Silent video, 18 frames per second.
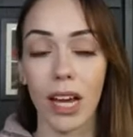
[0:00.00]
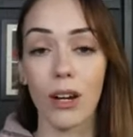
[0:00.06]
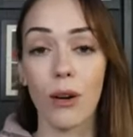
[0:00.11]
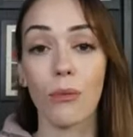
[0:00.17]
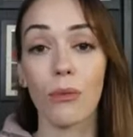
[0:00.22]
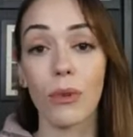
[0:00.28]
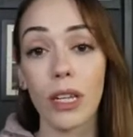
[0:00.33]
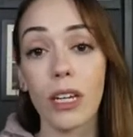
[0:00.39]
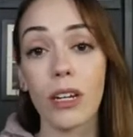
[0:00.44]
I
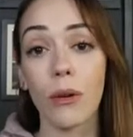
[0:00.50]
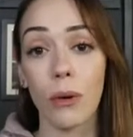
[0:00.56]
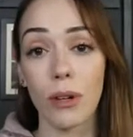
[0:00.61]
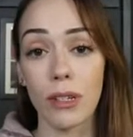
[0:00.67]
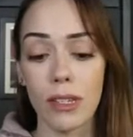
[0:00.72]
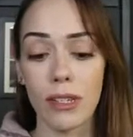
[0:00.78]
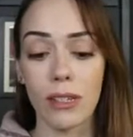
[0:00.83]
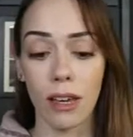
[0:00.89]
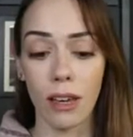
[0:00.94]
don't really know
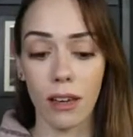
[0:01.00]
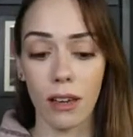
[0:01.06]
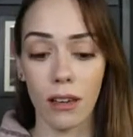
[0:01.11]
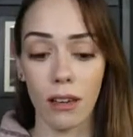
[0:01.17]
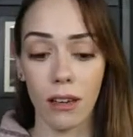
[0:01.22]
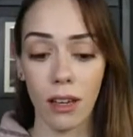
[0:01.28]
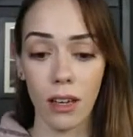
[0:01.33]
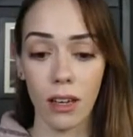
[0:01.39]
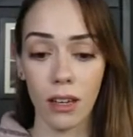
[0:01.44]
what to
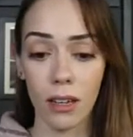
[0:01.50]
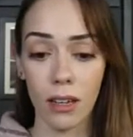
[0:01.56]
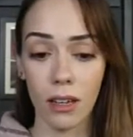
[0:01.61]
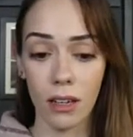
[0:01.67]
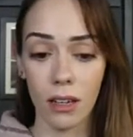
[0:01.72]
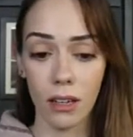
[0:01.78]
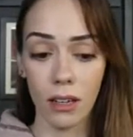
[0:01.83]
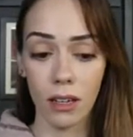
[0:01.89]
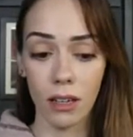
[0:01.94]
say,
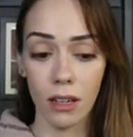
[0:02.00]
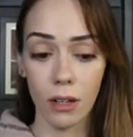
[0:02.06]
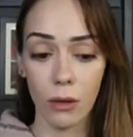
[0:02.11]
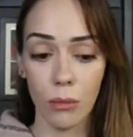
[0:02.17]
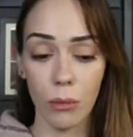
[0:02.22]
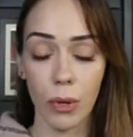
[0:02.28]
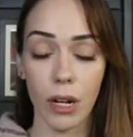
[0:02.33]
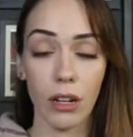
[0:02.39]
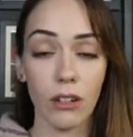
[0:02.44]

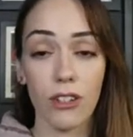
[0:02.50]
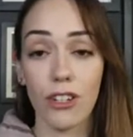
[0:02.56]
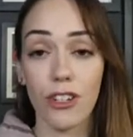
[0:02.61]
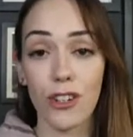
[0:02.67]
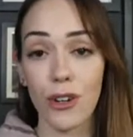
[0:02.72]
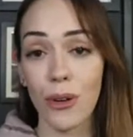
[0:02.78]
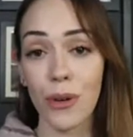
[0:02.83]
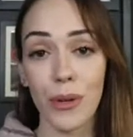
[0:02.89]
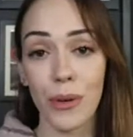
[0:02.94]
but I'll
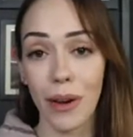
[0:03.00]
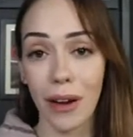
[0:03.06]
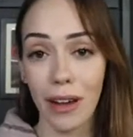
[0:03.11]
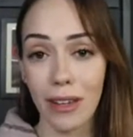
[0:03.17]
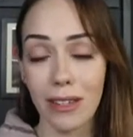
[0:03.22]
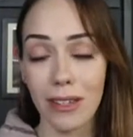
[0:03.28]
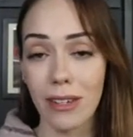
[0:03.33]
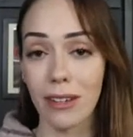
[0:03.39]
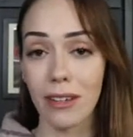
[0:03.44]
just show you
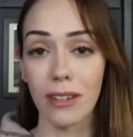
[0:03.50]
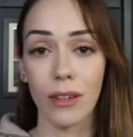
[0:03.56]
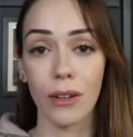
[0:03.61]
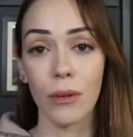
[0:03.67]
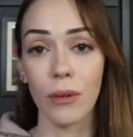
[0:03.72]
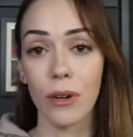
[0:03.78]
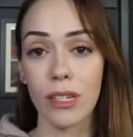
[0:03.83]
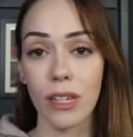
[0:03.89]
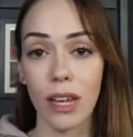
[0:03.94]
guys,
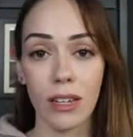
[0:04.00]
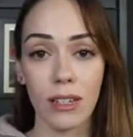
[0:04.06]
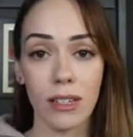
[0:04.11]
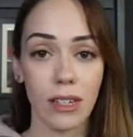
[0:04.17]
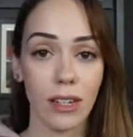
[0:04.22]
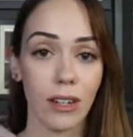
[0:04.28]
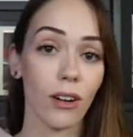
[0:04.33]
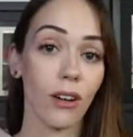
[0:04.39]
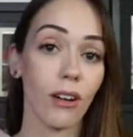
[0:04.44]
you know, because I
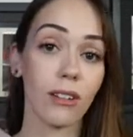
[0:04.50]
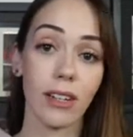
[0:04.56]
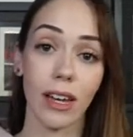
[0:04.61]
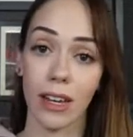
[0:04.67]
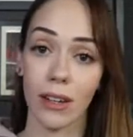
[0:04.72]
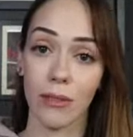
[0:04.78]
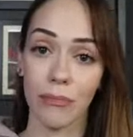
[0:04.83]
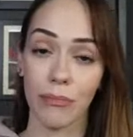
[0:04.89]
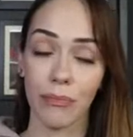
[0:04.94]
could sit here all
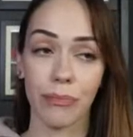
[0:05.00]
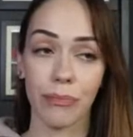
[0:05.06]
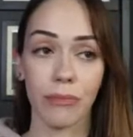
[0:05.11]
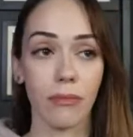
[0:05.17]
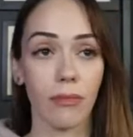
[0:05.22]
day